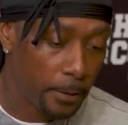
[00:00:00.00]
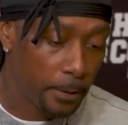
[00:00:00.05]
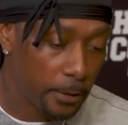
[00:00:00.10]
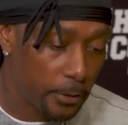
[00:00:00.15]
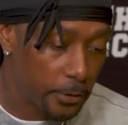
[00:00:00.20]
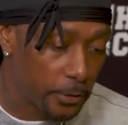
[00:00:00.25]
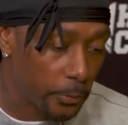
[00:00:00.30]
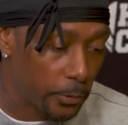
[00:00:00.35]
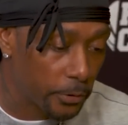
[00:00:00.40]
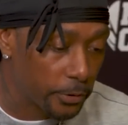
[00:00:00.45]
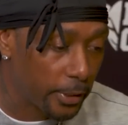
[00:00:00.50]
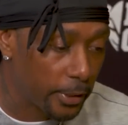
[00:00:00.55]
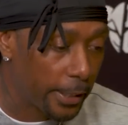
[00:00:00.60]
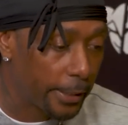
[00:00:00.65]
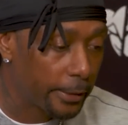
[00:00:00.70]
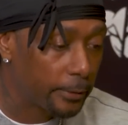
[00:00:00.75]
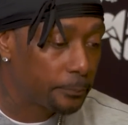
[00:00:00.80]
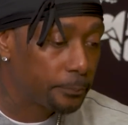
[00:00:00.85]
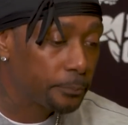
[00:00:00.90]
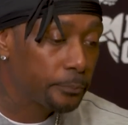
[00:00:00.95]
So it's
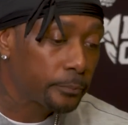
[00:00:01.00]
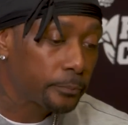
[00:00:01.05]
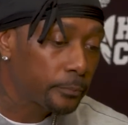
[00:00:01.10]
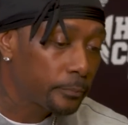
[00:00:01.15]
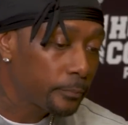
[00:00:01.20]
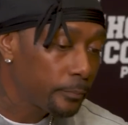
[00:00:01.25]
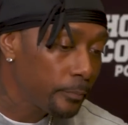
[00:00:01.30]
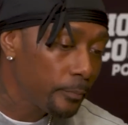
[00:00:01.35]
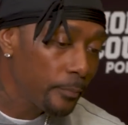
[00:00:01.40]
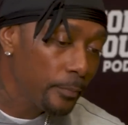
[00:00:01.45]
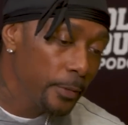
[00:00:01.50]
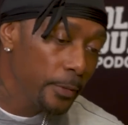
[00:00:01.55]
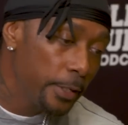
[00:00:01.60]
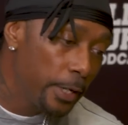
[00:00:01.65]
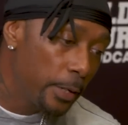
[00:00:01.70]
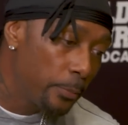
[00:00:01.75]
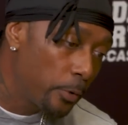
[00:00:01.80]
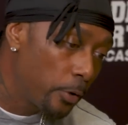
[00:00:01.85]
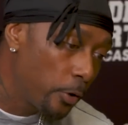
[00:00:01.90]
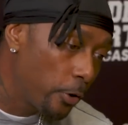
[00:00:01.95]
like,
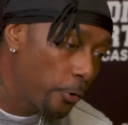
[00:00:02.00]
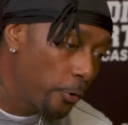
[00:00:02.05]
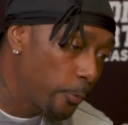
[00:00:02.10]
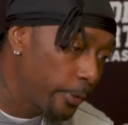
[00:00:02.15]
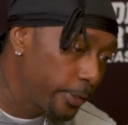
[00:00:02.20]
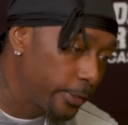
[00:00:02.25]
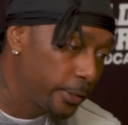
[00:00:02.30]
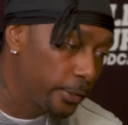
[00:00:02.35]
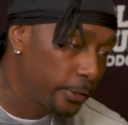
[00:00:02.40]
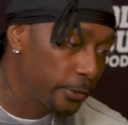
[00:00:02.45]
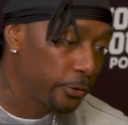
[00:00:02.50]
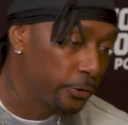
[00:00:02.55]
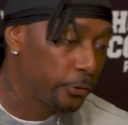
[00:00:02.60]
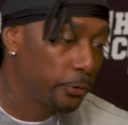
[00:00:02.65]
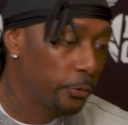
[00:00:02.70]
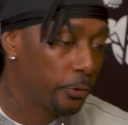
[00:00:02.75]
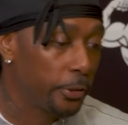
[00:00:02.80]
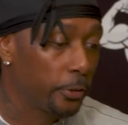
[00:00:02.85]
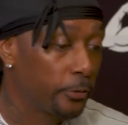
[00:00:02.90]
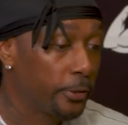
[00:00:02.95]
I'm always in the
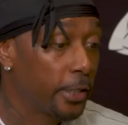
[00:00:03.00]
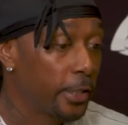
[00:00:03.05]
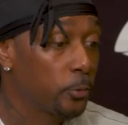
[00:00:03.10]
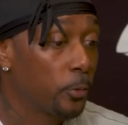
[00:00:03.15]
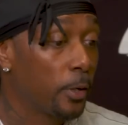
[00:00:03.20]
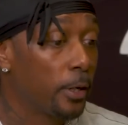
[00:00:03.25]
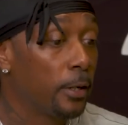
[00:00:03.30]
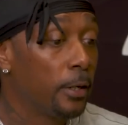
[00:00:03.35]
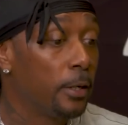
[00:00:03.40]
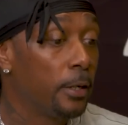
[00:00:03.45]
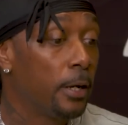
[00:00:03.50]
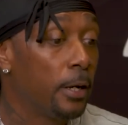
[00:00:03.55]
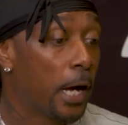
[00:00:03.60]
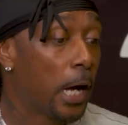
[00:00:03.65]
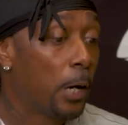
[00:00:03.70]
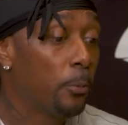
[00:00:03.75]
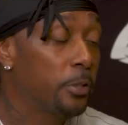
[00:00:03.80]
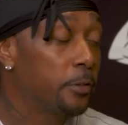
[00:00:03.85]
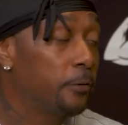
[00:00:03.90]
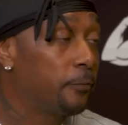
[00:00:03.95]
studio. That's why I
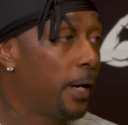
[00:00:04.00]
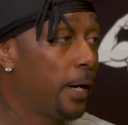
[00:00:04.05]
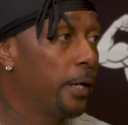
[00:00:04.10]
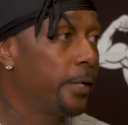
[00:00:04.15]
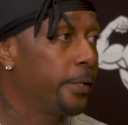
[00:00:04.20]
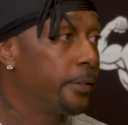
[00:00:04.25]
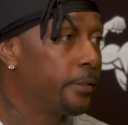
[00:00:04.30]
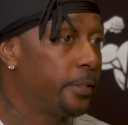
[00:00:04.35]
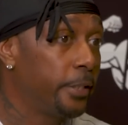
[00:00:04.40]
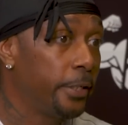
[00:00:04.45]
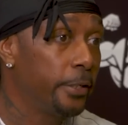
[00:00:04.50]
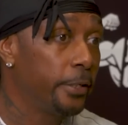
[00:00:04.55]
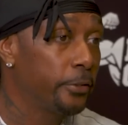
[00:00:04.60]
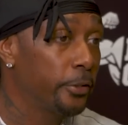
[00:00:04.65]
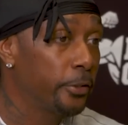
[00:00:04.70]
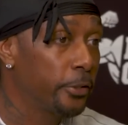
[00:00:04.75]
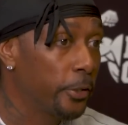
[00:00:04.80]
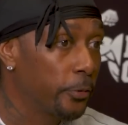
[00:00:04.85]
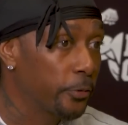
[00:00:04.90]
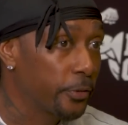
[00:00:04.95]
was volunteered to
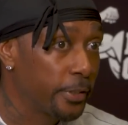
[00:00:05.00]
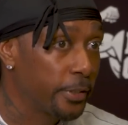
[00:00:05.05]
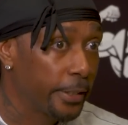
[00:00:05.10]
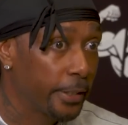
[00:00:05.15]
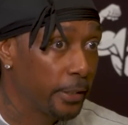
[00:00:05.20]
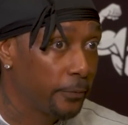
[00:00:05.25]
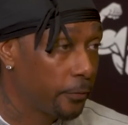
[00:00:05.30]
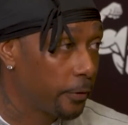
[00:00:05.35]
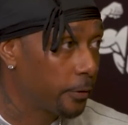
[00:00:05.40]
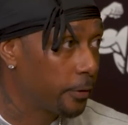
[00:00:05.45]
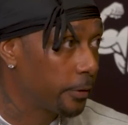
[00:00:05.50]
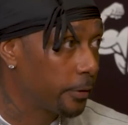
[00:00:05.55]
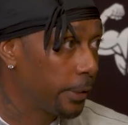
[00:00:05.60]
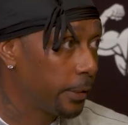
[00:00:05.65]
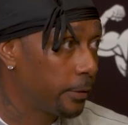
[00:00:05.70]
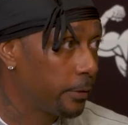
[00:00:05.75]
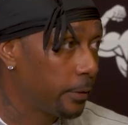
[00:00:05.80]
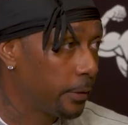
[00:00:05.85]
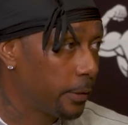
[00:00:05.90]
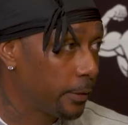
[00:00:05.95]
go second for
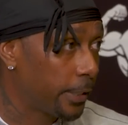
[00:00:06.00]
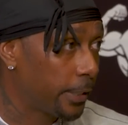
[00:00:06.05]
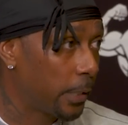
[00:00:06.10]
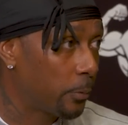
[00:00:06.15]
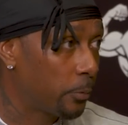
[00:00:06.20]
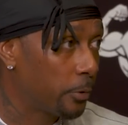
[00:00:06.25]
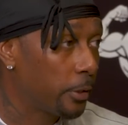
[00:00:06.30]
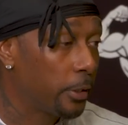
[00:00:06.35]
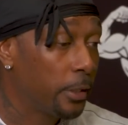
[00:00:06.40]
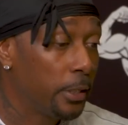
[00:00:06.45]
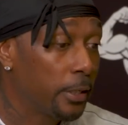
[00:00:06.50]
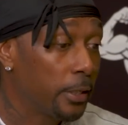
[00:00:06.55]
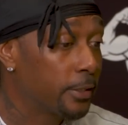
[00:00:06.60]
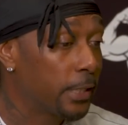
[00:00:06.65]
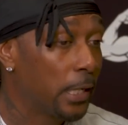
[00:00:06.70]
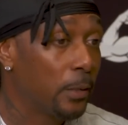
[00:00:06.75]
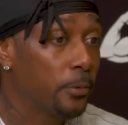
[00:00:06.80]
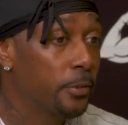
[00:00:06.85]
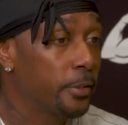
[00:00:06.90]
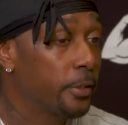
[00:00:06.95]
the, and I would, because
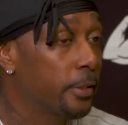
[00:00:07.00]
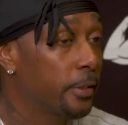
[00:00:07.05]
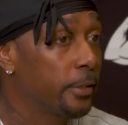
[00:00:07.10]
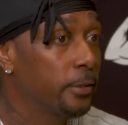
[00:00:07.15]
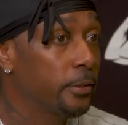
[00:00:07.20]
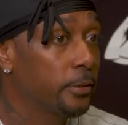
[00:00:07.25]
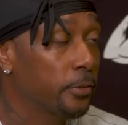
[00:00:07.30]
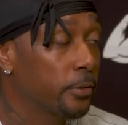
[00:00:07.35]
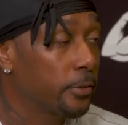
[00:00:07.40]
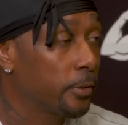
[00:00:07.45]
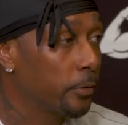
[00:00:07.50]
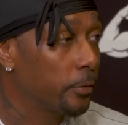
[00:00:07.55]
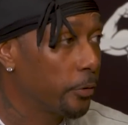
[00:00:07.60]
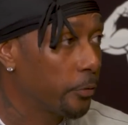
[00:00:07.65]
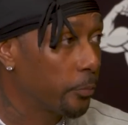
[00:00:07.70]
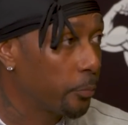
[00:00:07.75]
I was against the solo